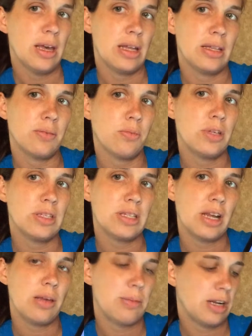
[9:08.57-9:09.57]
And the one
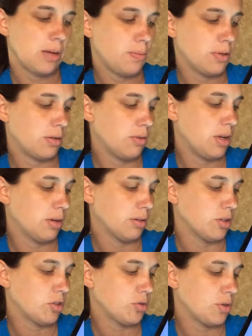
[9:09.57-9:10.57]
statement I put on here
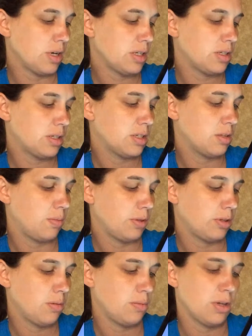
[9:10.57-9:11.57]
is trust is the
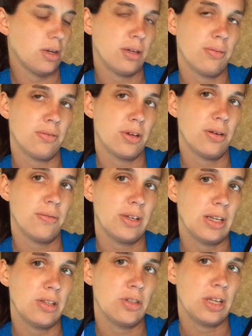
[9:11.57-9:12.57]
building block of
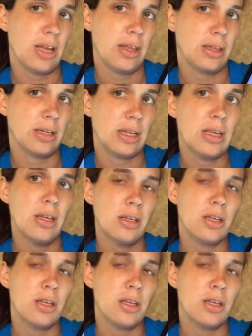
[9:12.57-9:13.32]
confidentiality.